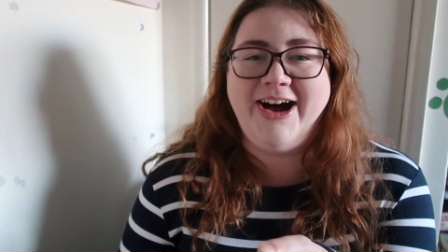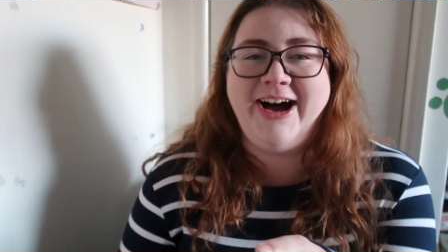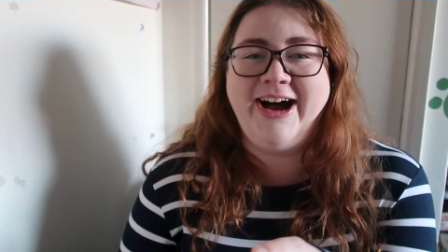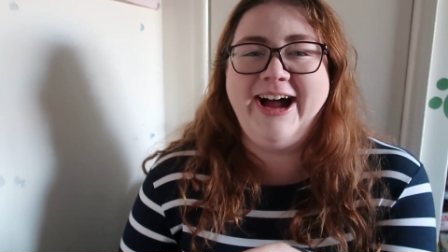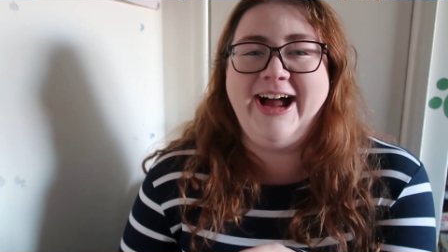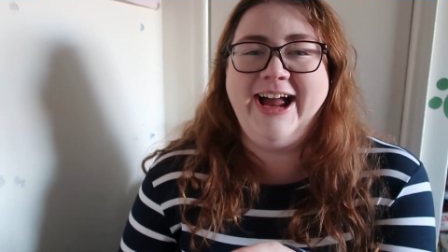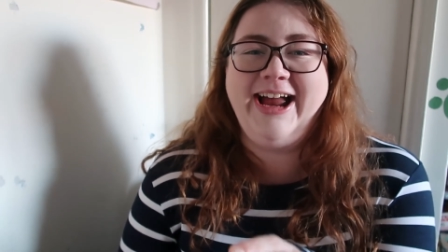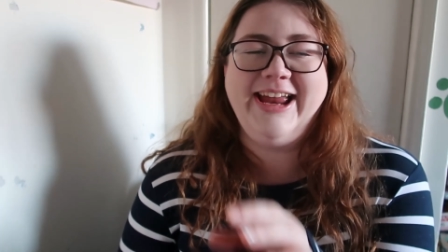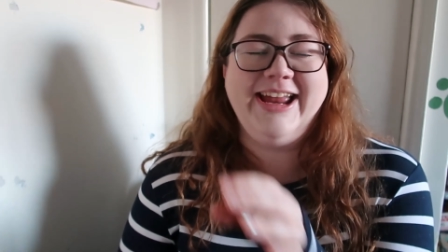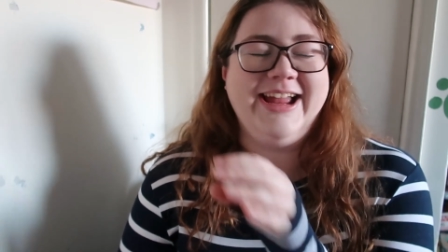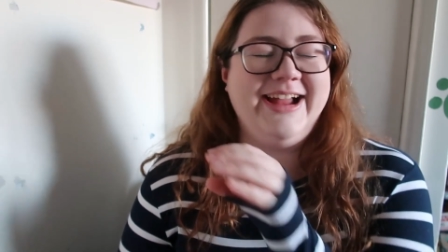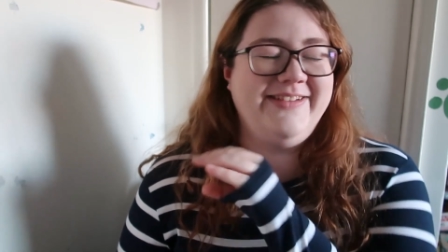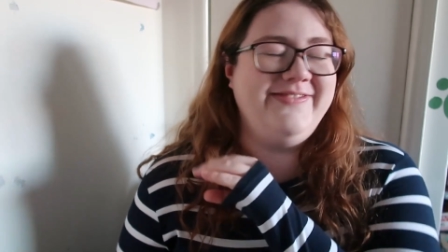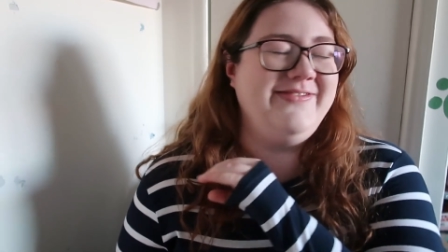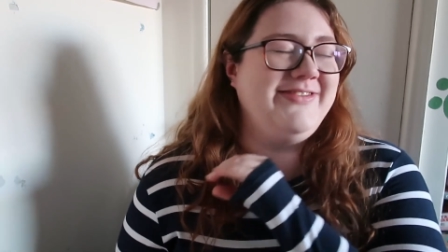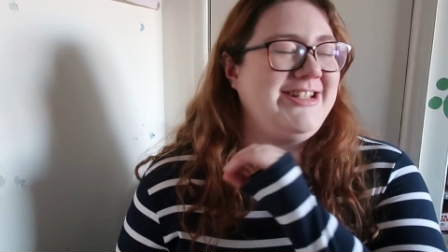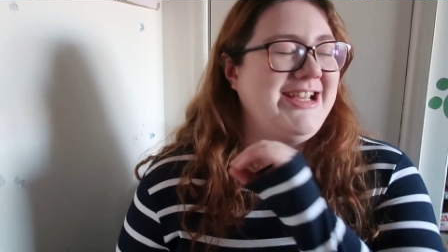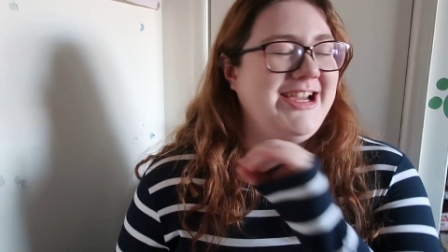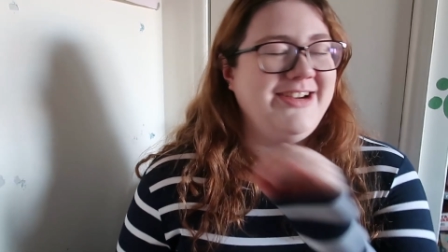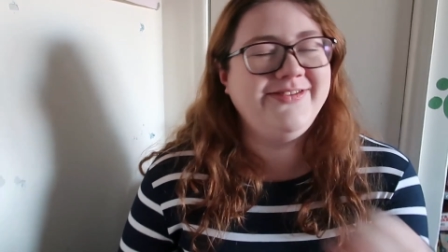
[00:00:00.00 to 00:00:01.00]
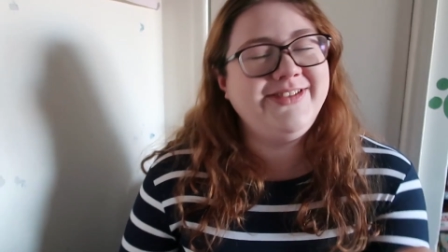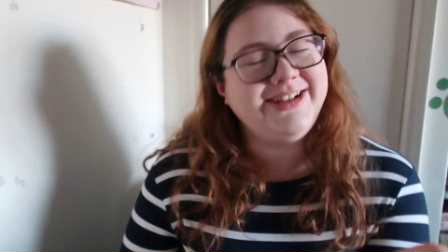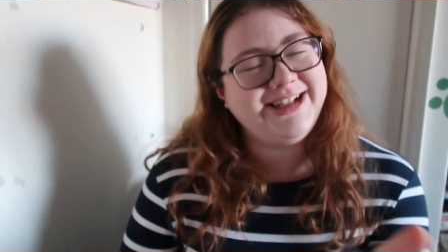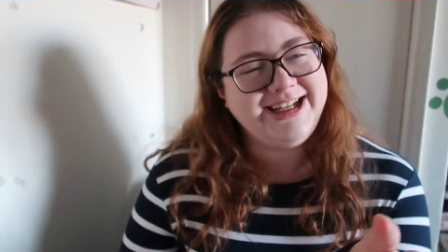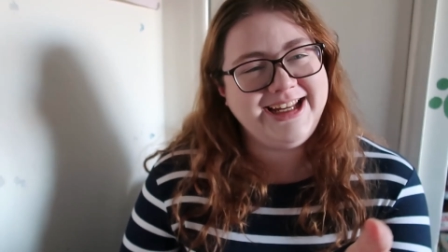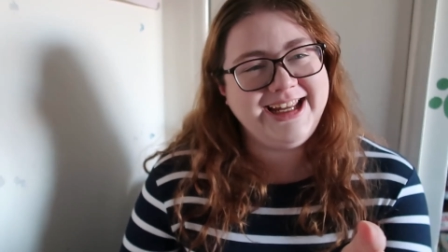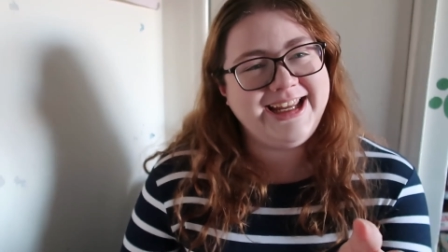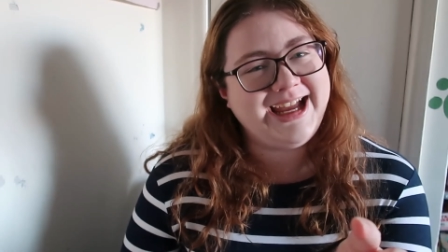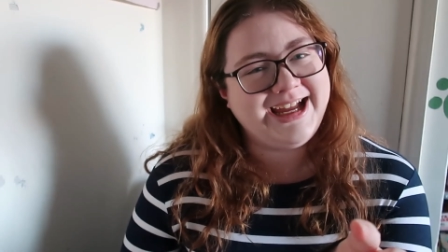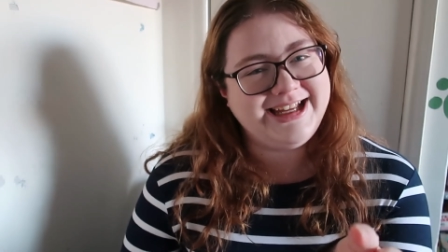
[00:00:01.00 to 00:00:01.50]
I am
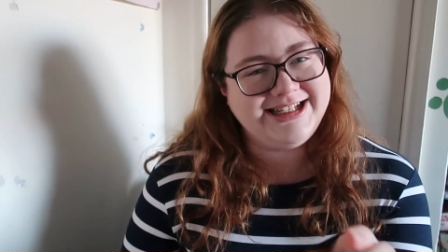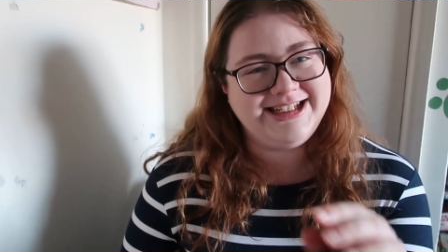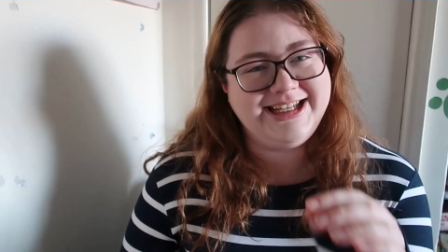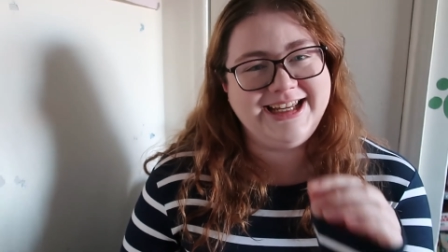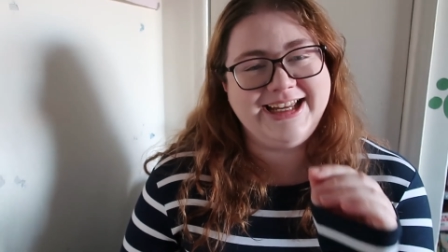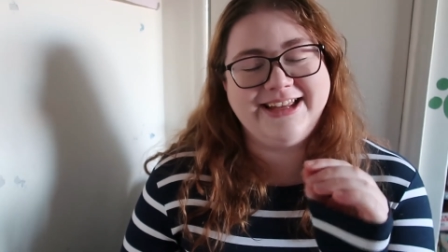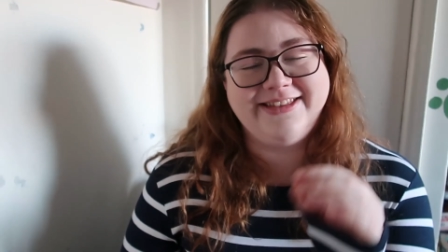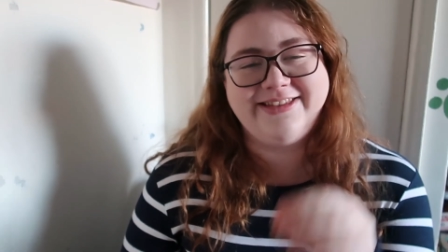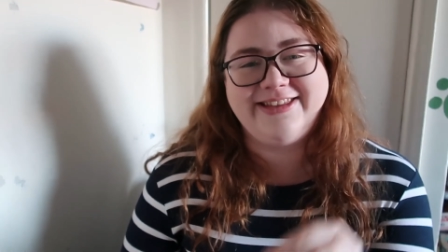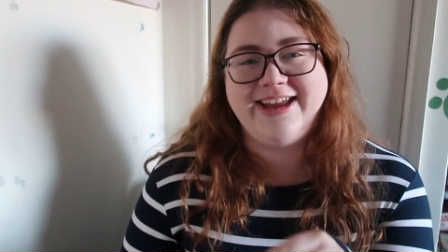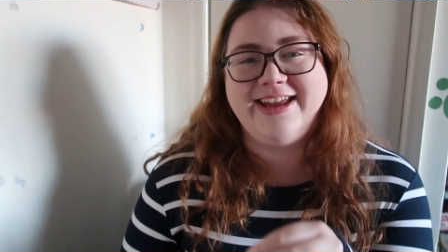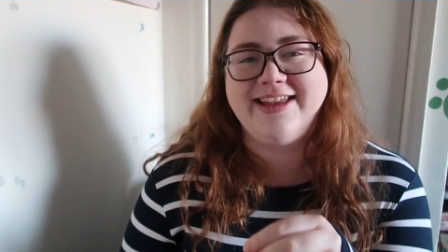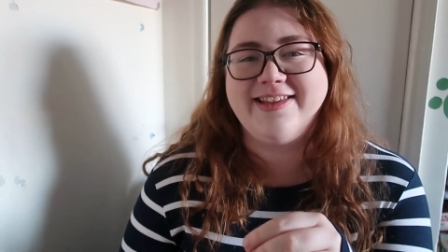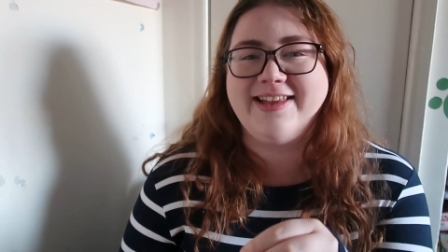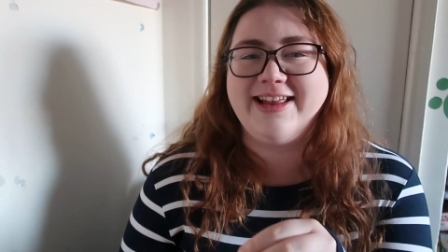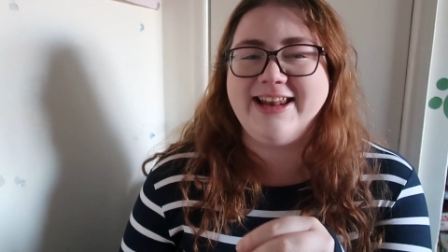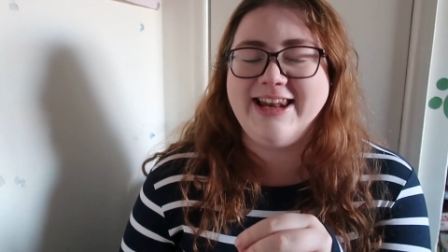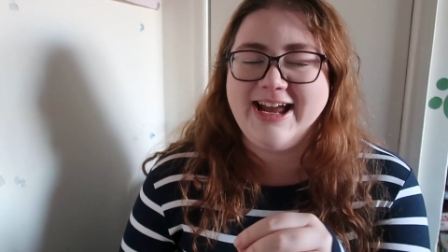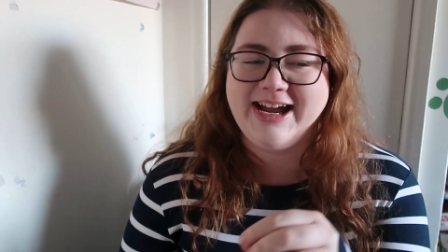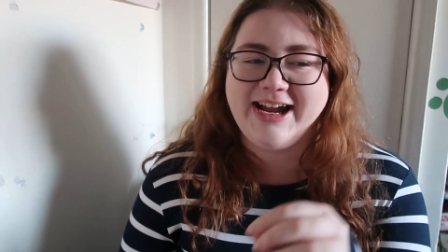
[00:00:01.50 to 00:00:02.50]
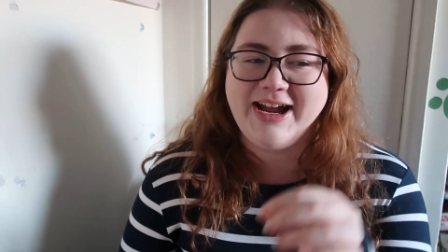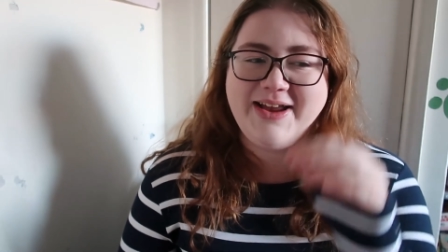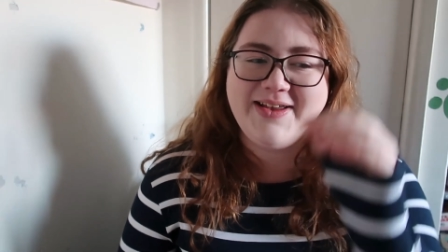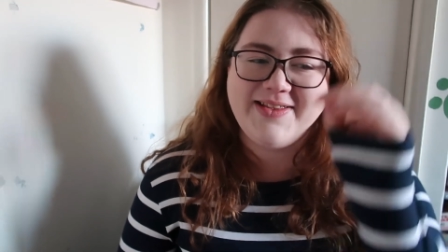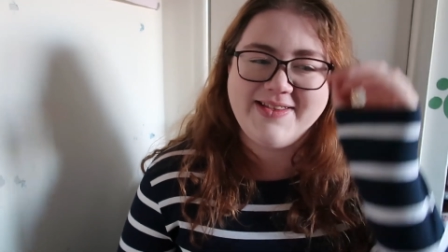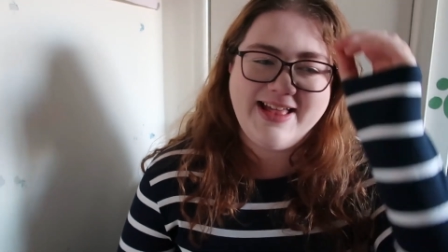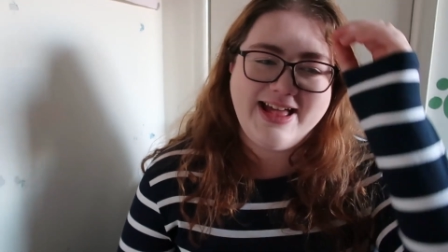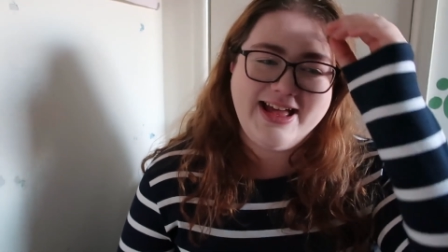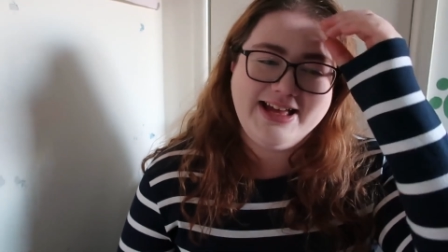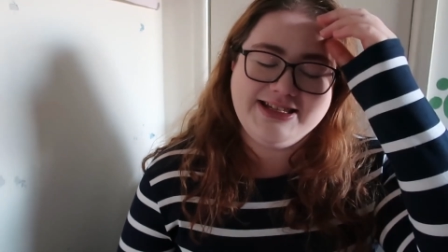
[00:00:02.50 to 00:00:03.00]
definitely getting this Lego
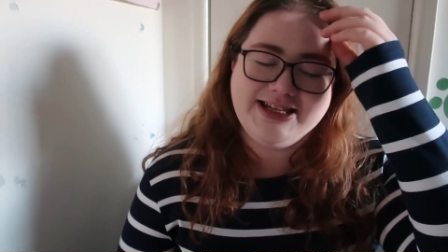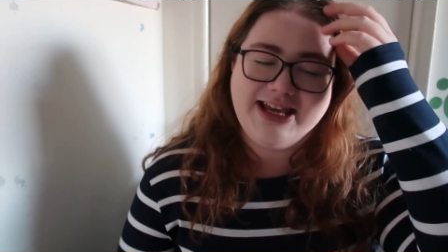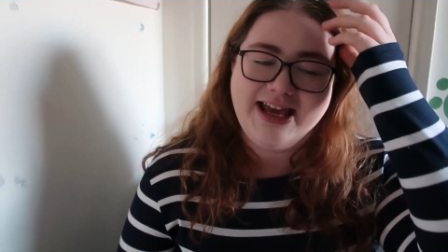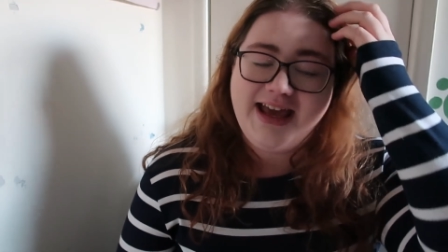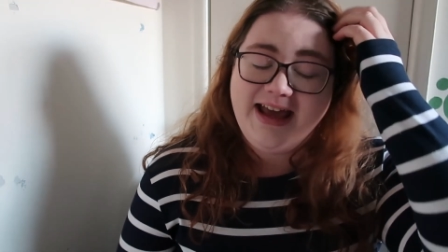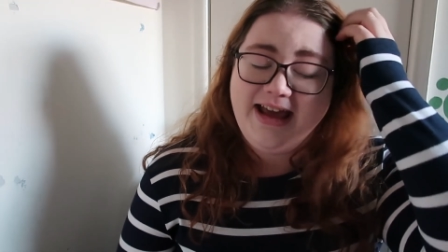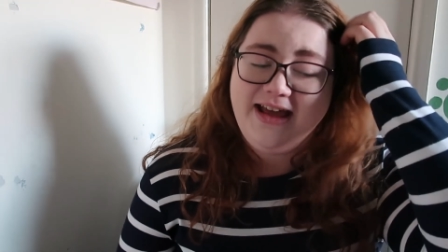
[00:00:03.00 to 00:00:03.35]
set.